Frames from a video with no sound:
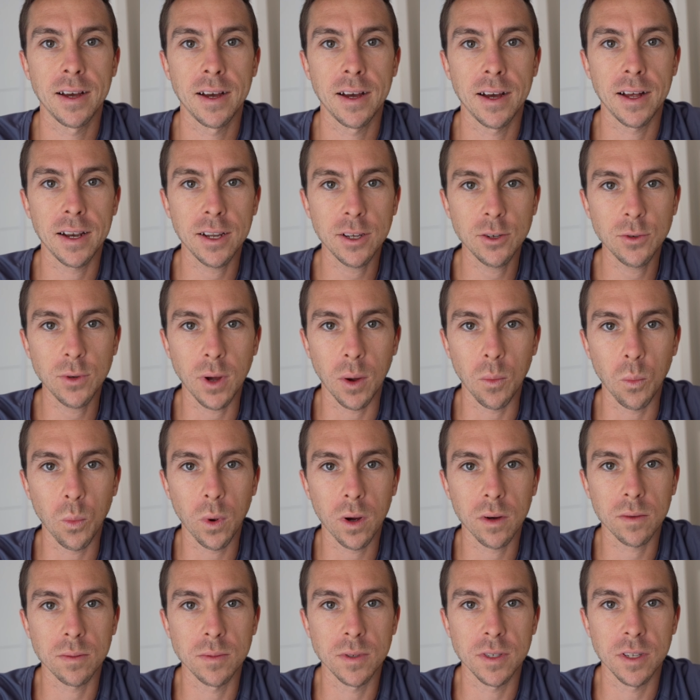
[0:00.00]
Hello and
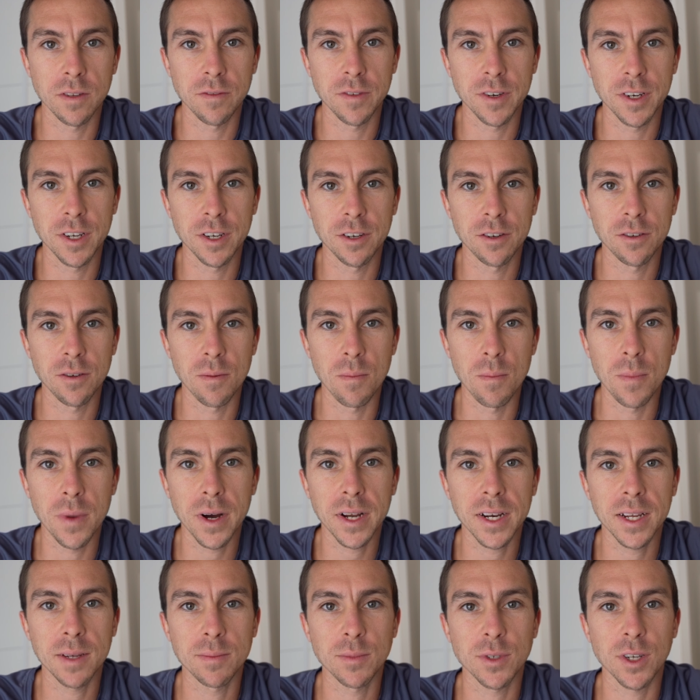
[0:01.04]
welcome to the video. My
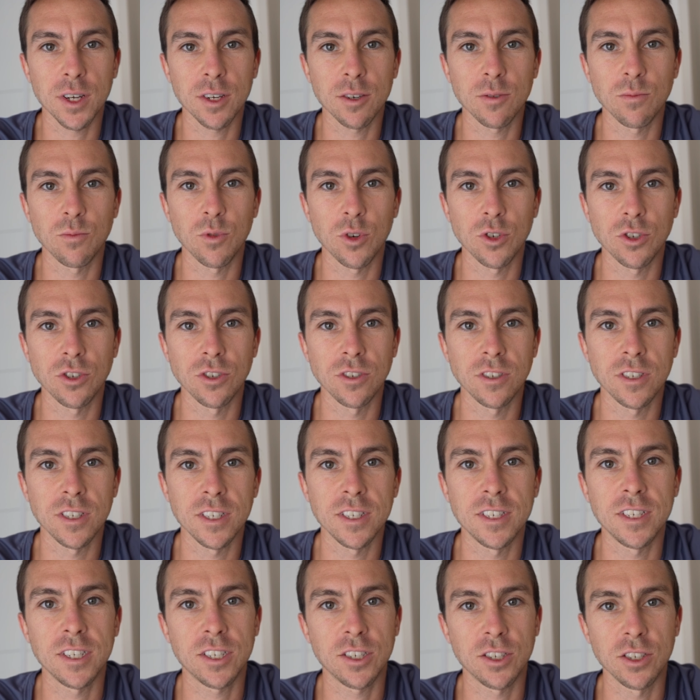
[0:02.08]
name's Arnold Rogers,
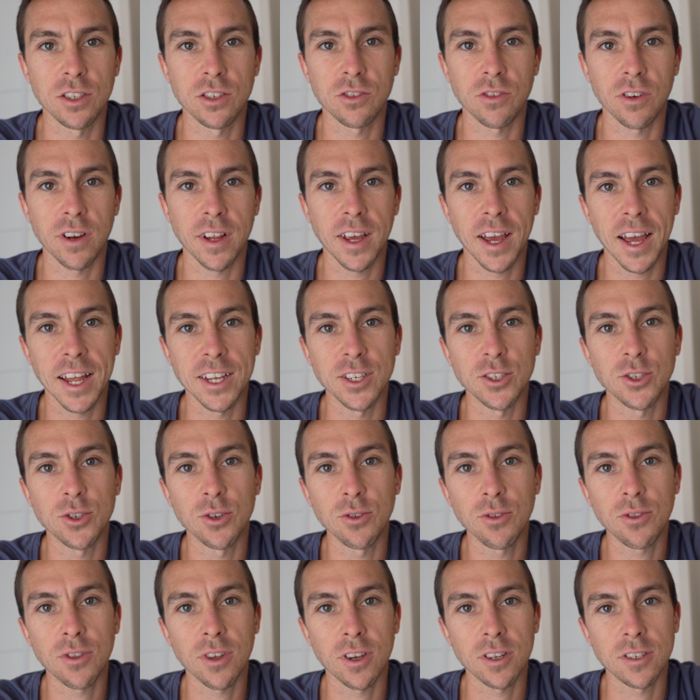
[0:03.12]
distance runner and
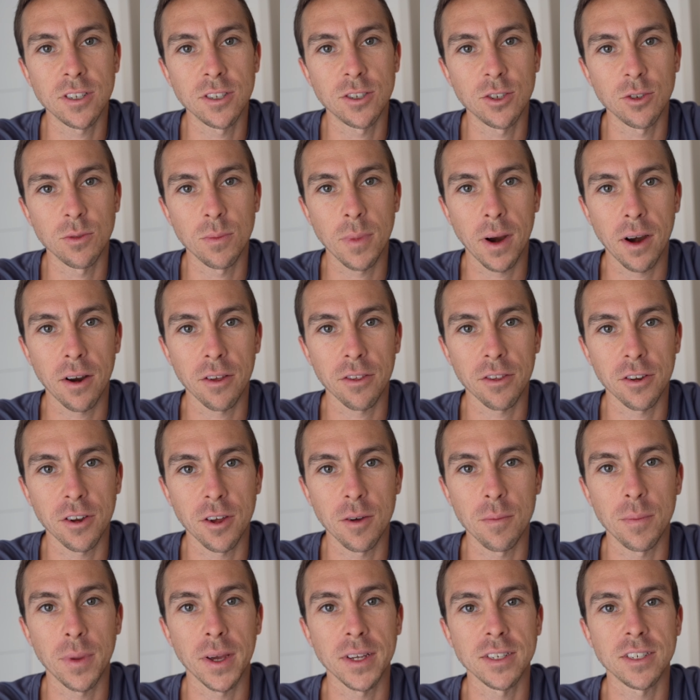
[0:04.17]
2:32
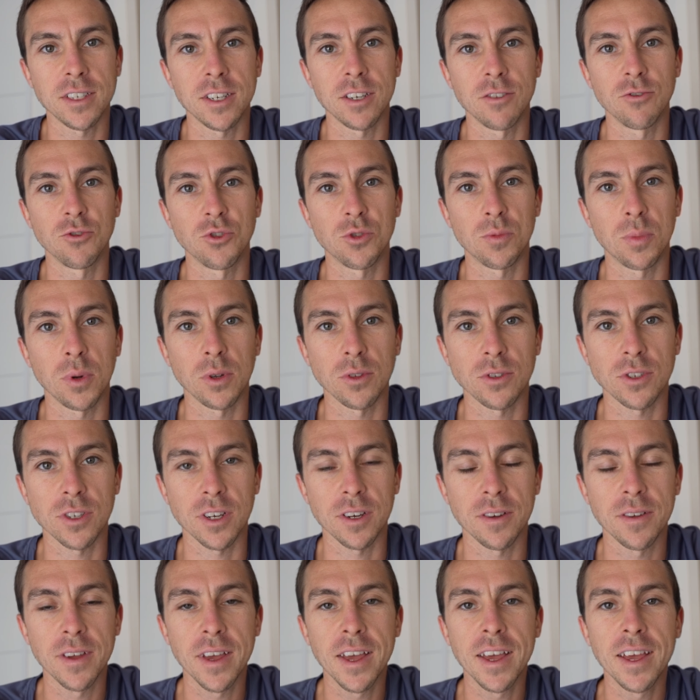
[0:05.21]
marathoner based here in Gibraltar.